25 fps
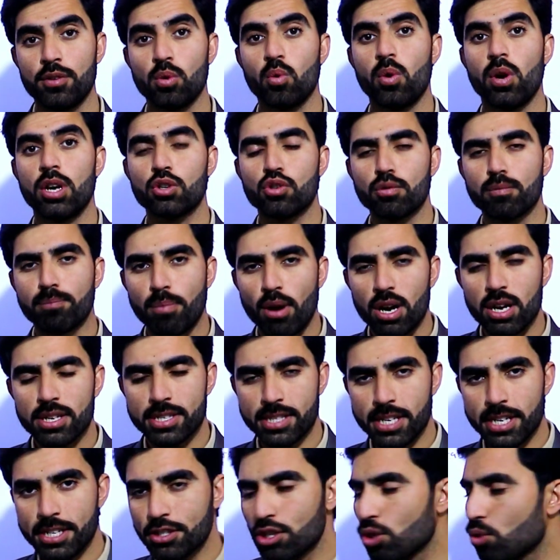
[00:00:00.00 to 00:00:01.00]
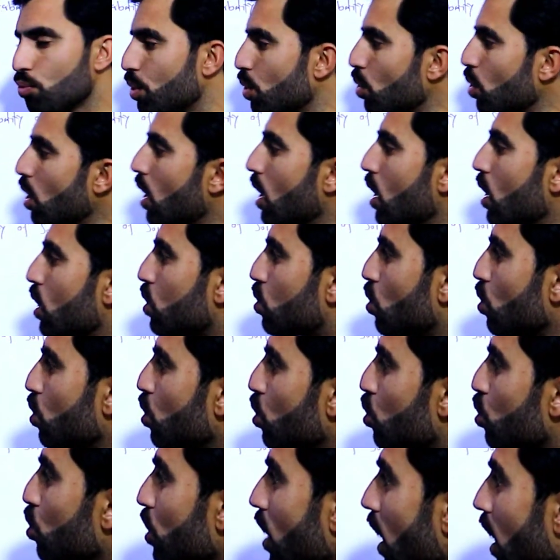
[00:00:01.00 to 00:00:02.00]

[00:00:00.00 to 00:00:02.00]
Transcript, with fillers: you want to pass the interview, so you should